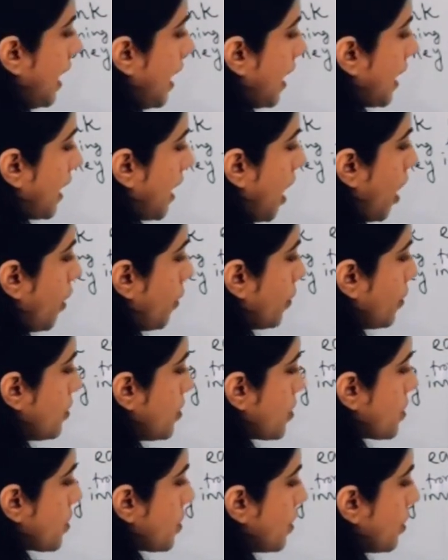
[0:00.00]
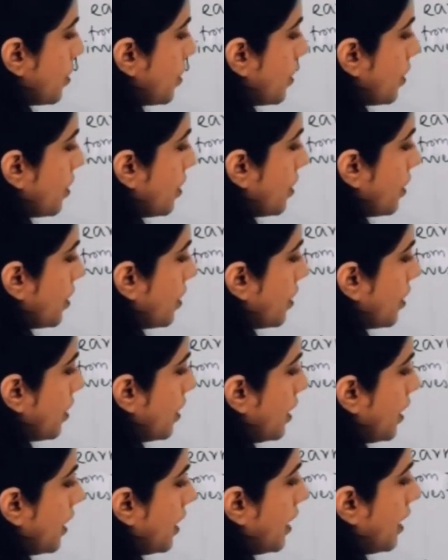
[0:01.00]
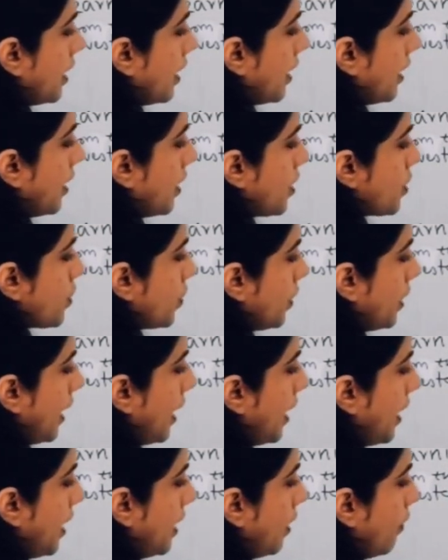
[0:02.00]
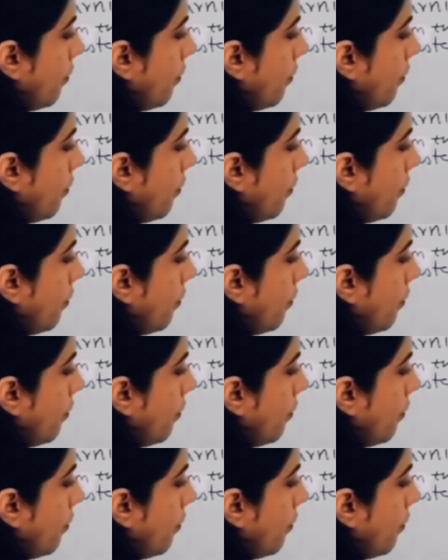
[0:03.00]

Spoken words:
accounts. So there are